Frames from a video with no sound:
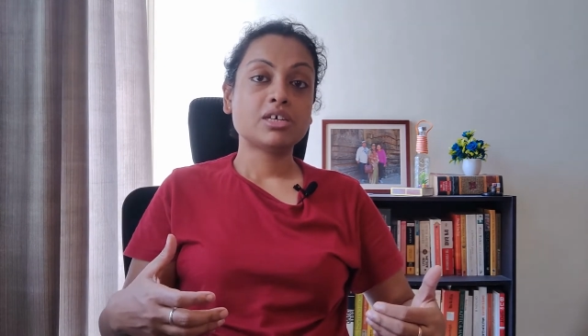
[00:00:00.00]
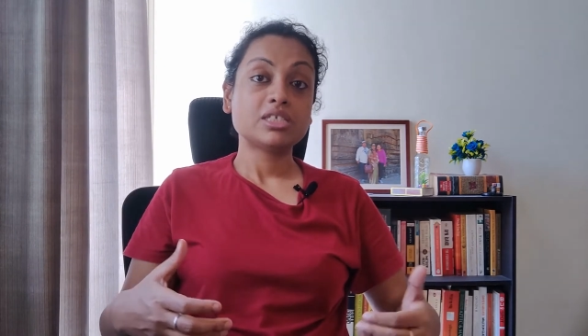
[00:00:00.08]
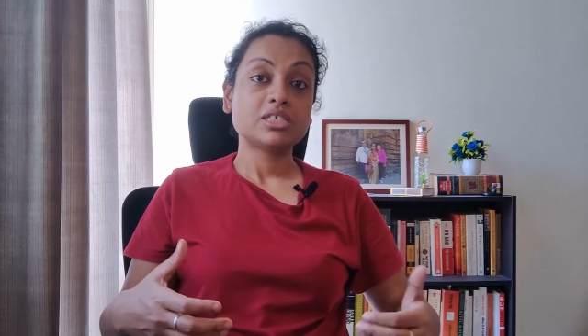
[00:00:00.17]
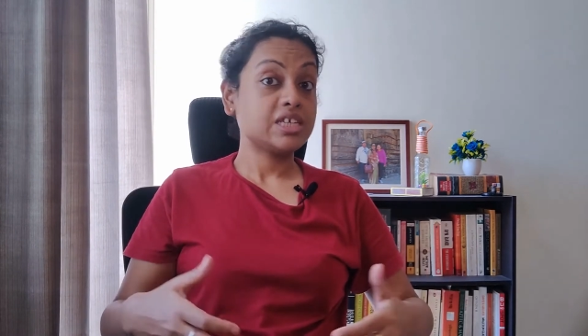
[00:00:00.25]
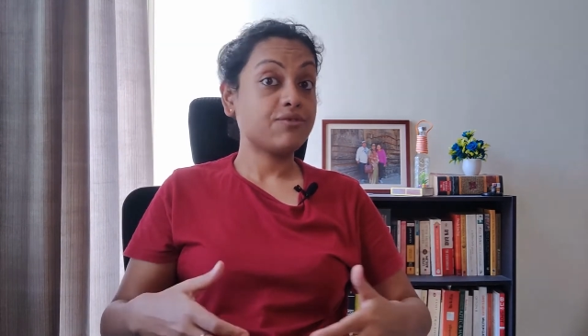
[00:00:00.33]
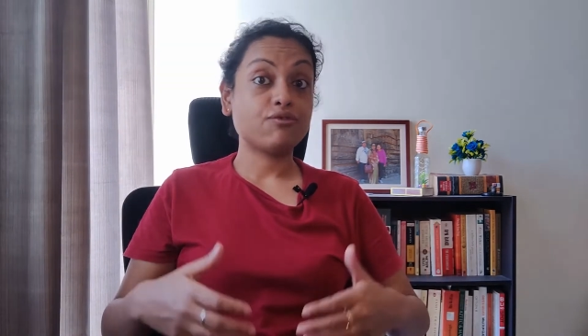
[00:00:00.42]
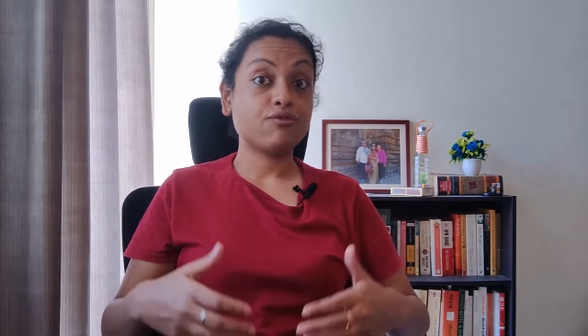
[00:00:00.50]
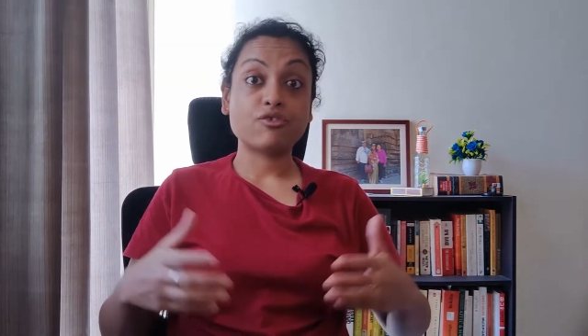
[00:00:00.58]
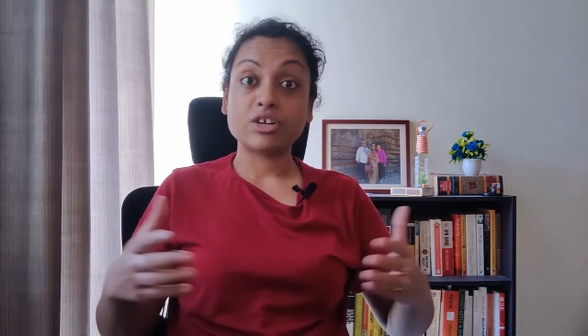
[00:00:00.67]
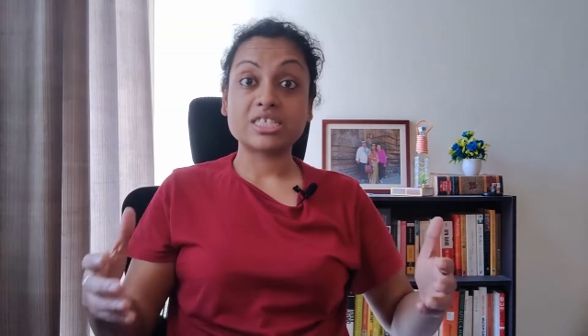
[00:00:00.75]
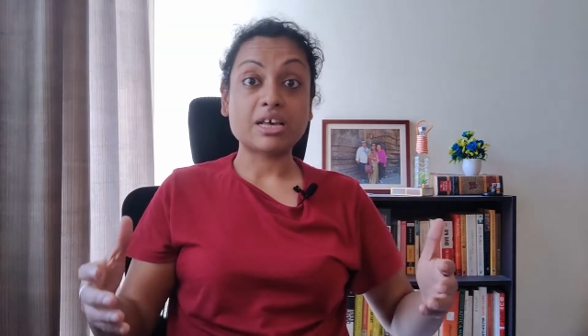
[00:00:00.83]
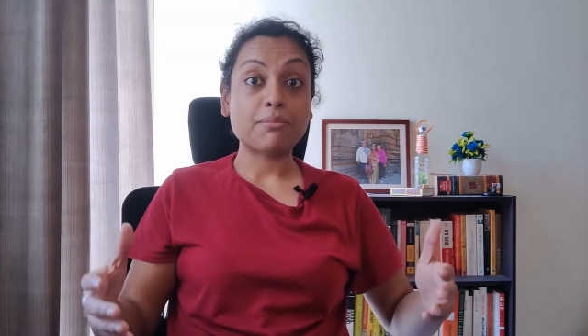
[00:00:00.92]
Say for
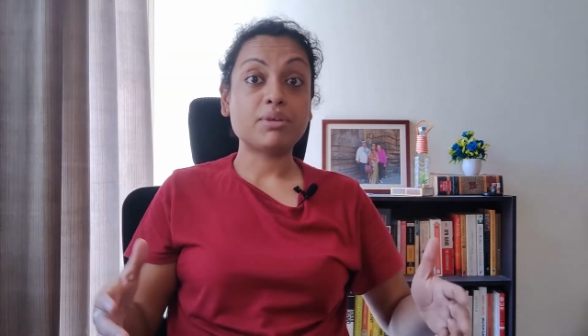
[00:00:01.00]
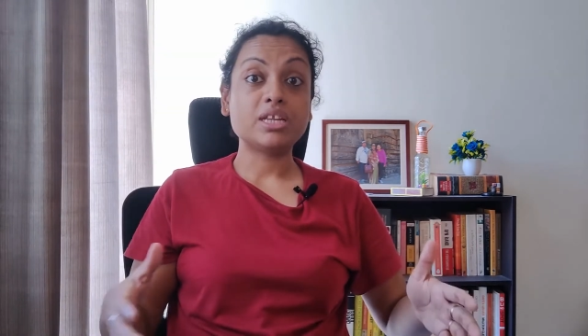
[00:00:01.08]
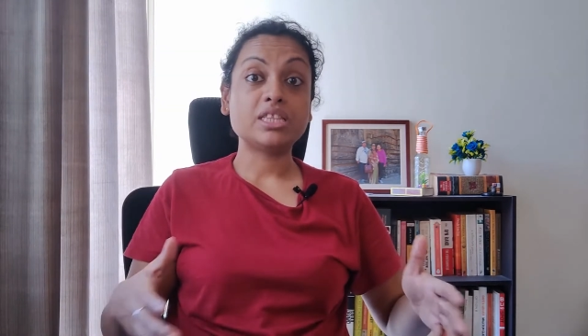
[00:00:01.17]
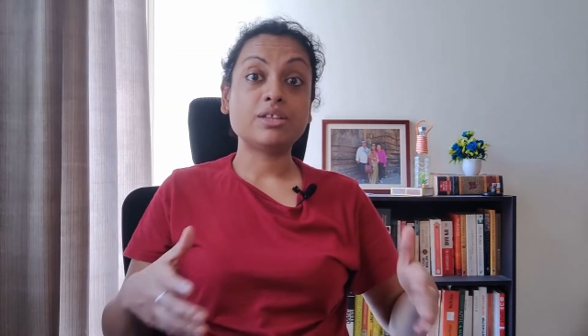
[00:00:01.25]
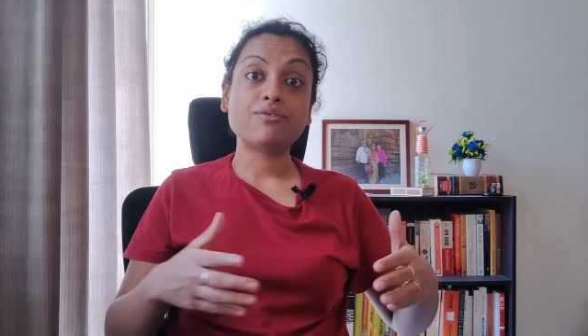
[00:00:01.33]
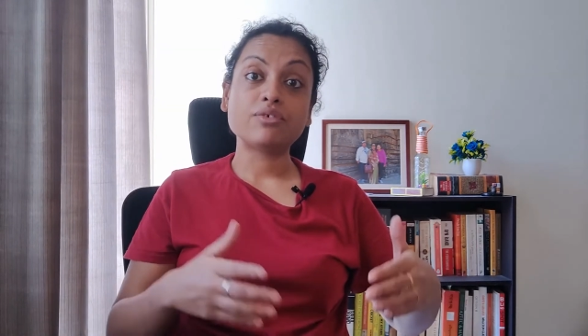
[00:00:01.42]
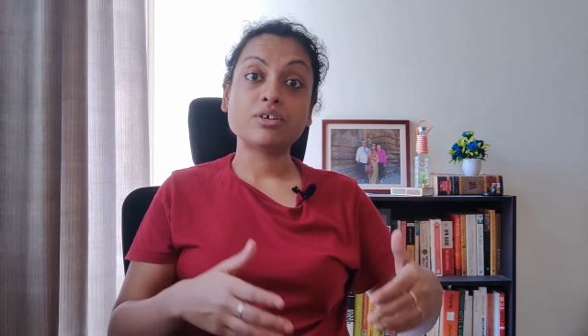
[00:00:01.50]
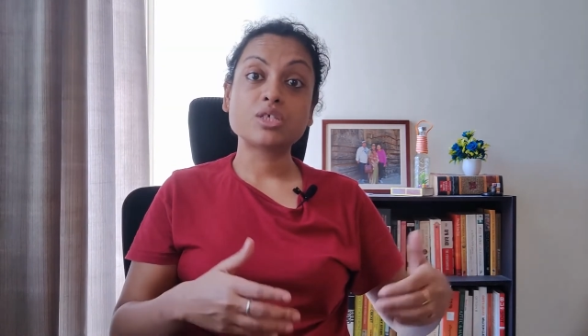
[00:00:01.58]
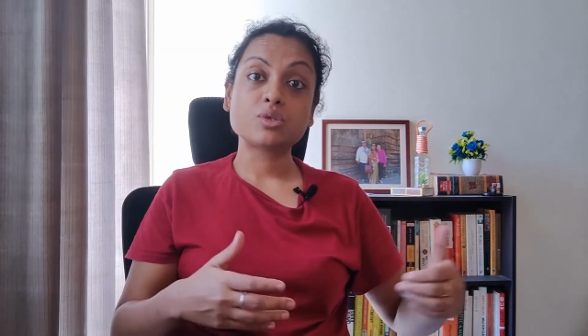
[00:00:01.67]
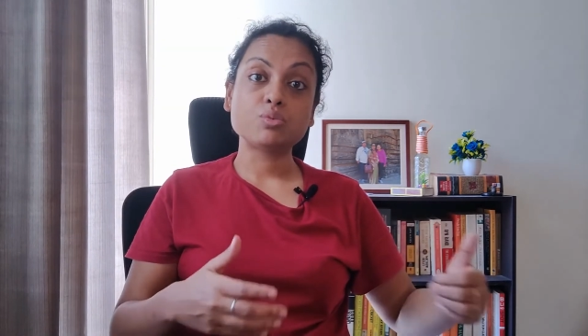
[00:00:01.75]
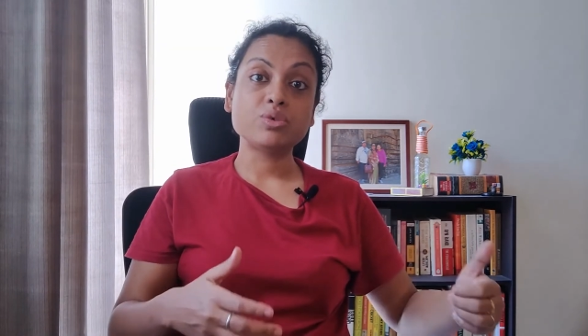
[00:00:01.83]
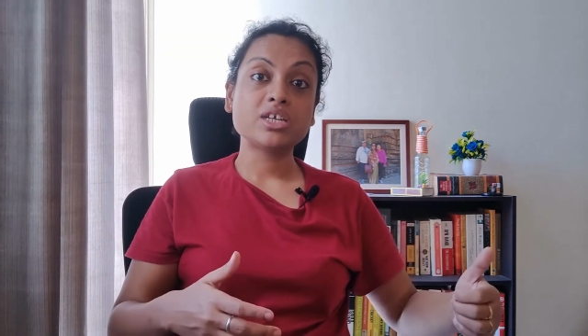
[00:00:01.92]
example, in the
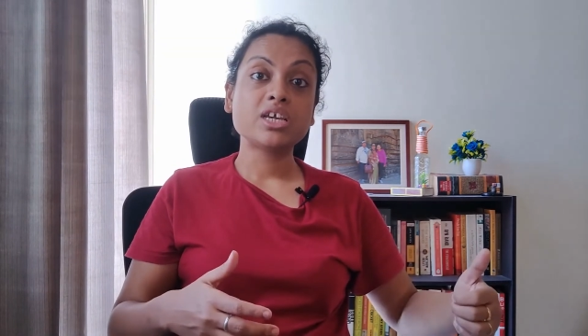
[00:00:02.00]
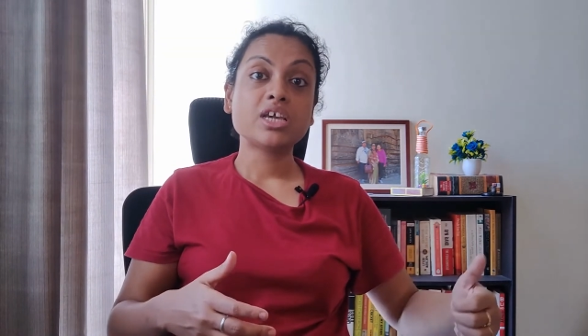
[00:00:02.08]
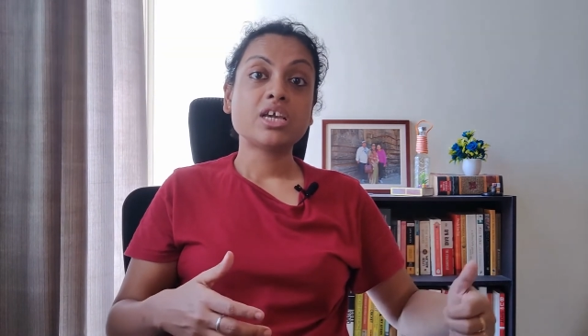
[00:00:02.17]
first week,